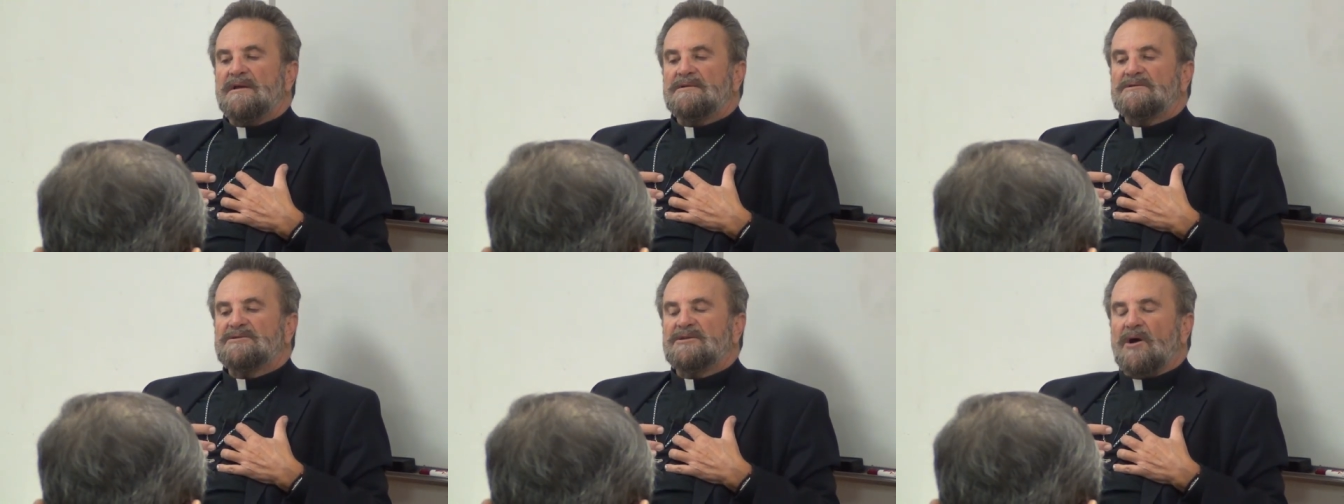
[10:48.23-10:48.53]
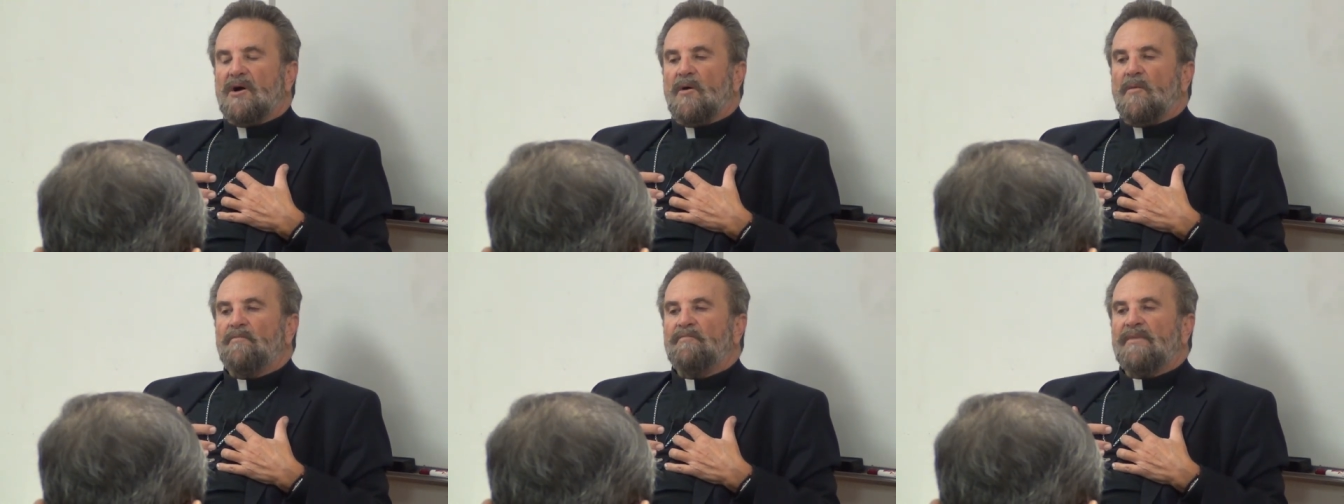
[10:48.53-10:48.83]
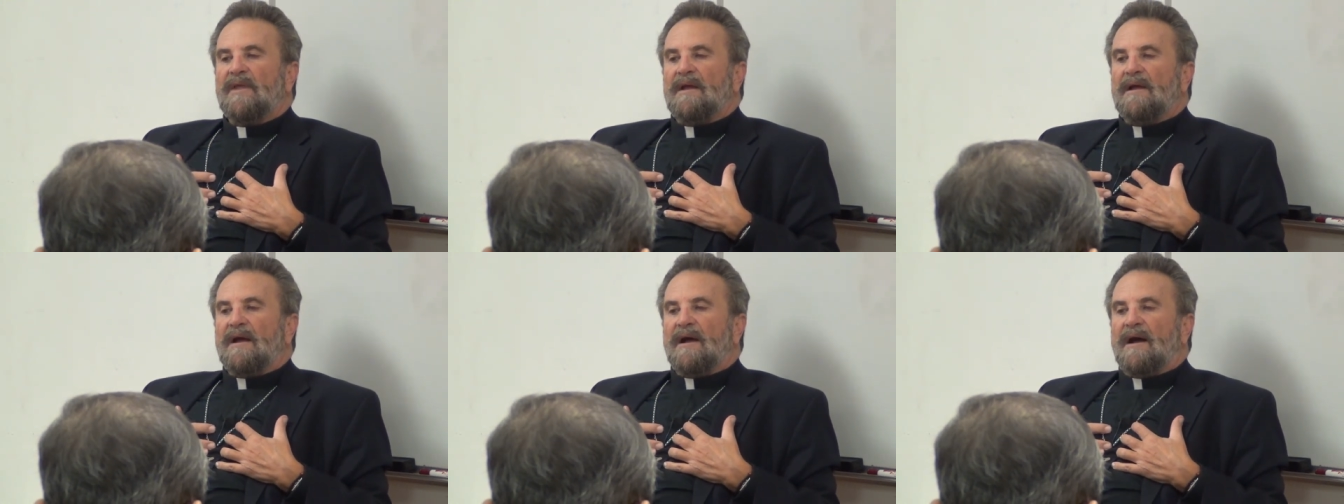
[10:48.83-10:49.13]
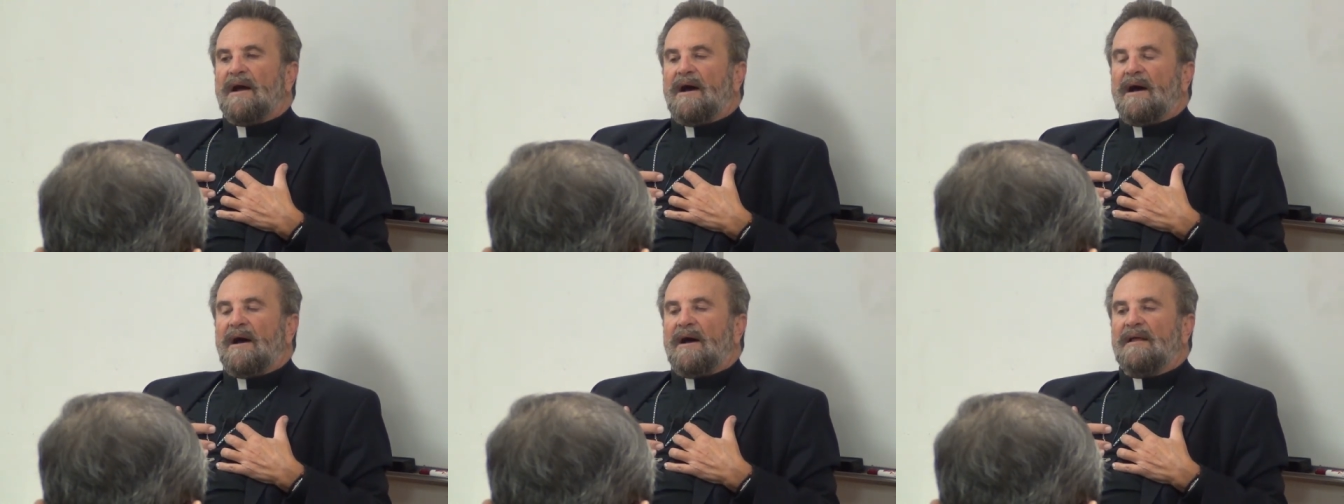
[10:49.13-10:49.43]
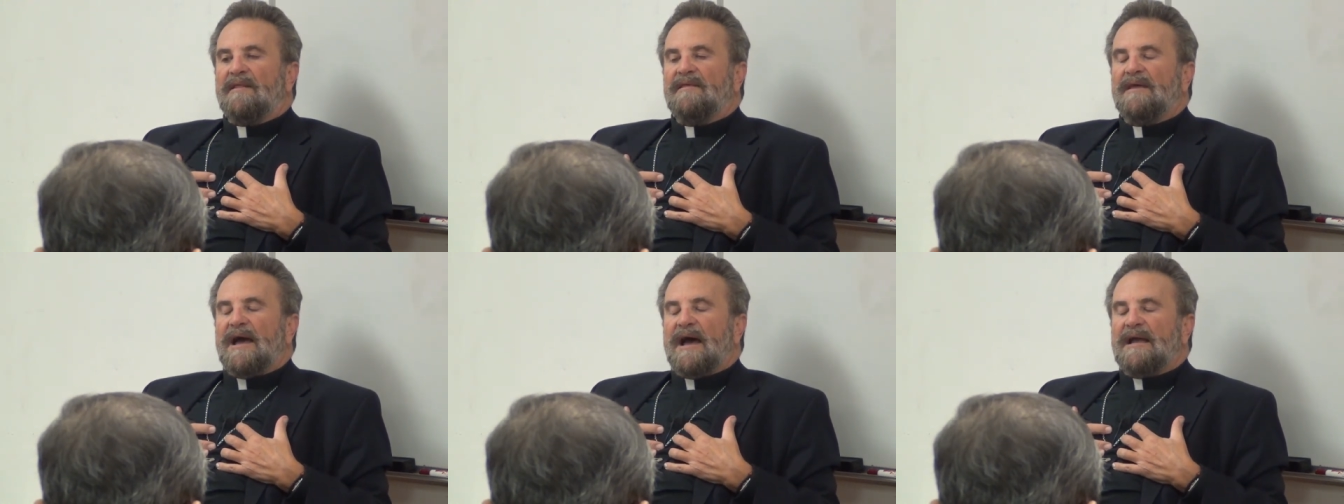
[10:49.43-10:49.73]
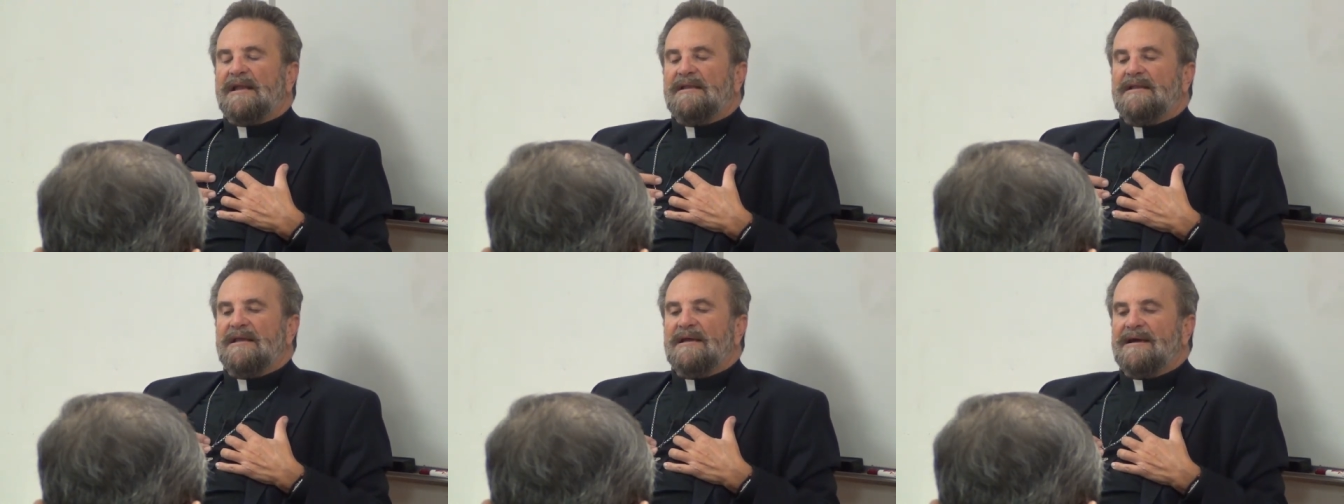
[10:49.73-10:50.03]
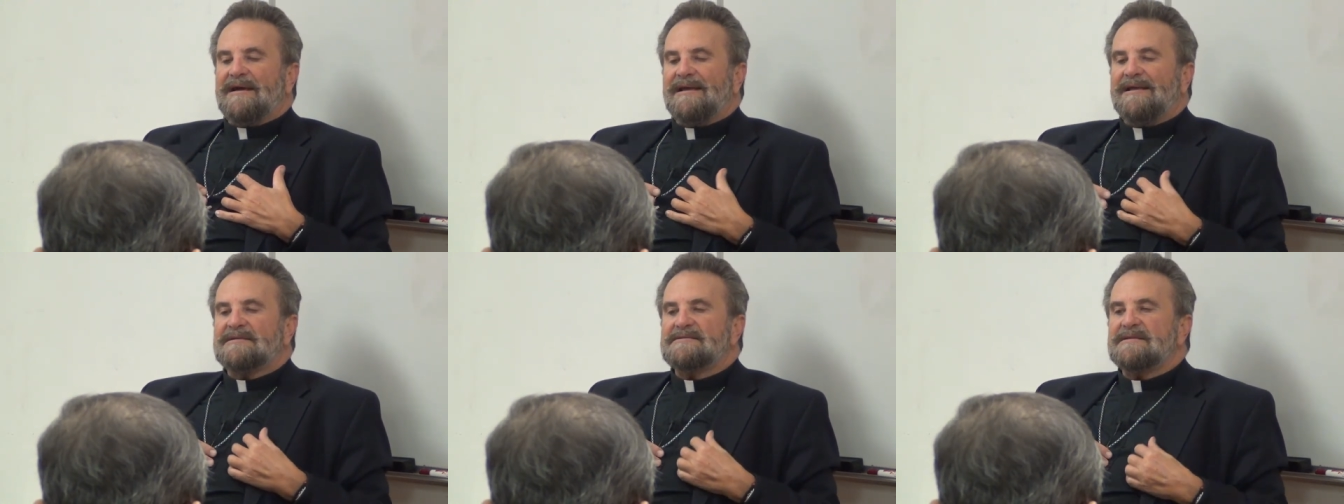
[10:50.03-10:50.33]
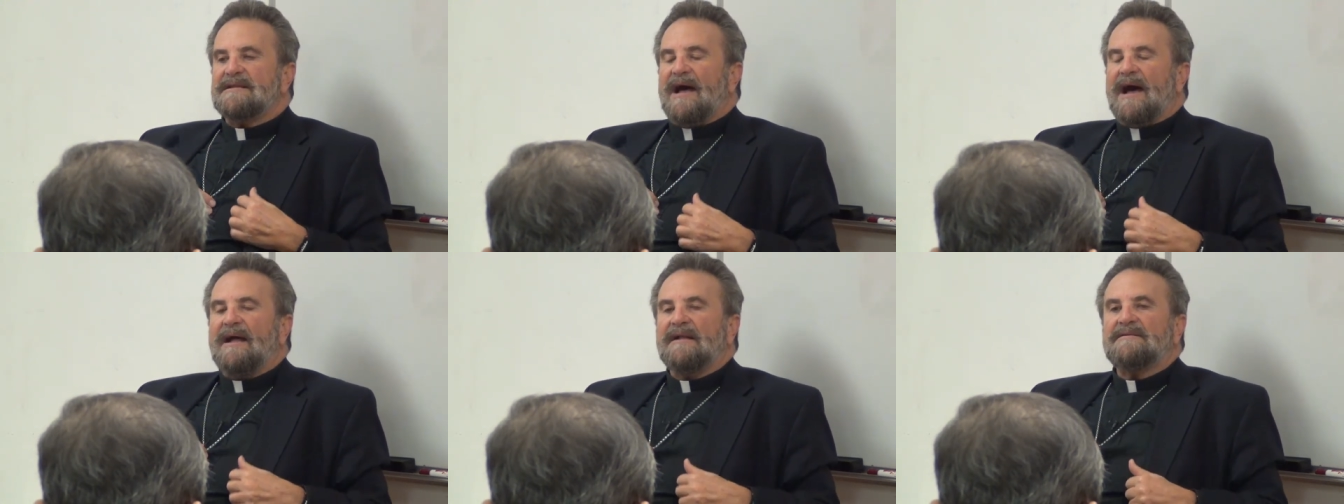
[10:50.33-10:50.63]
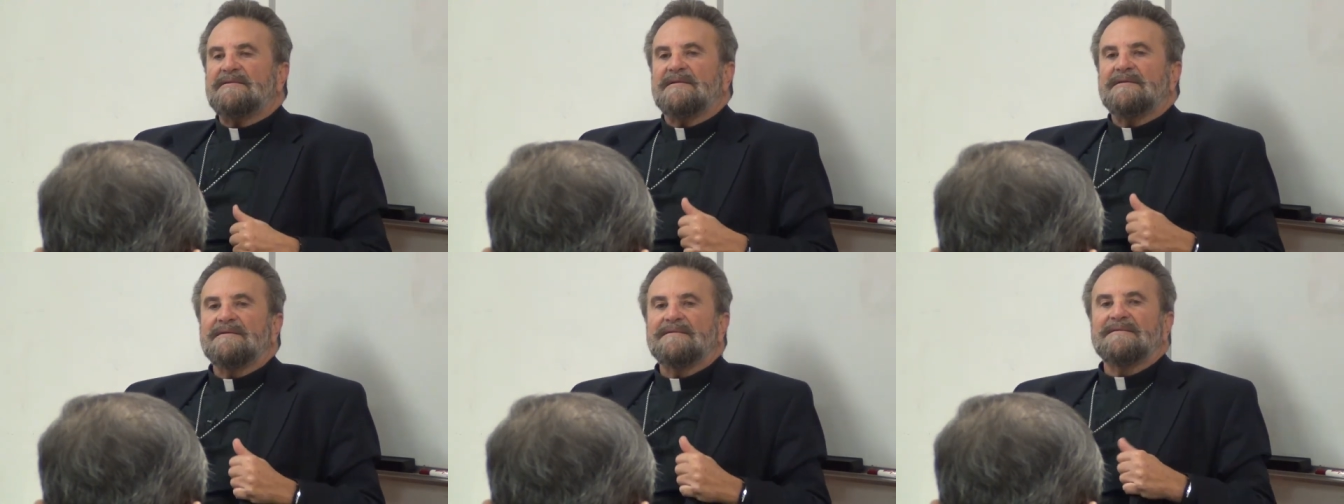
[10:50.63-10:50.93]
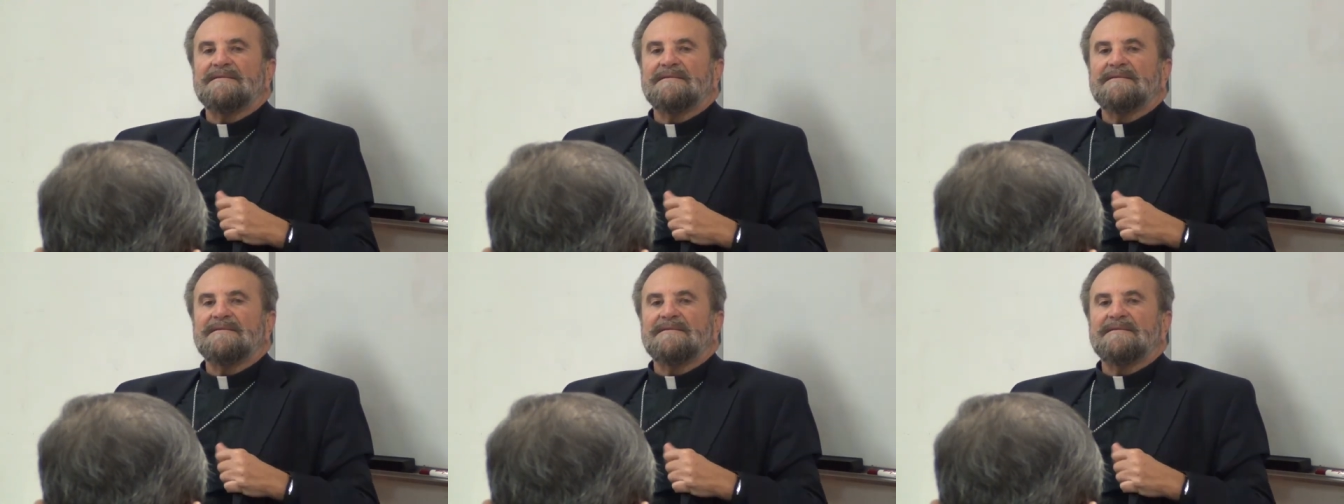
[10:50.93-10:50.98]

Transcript: So the idea is not,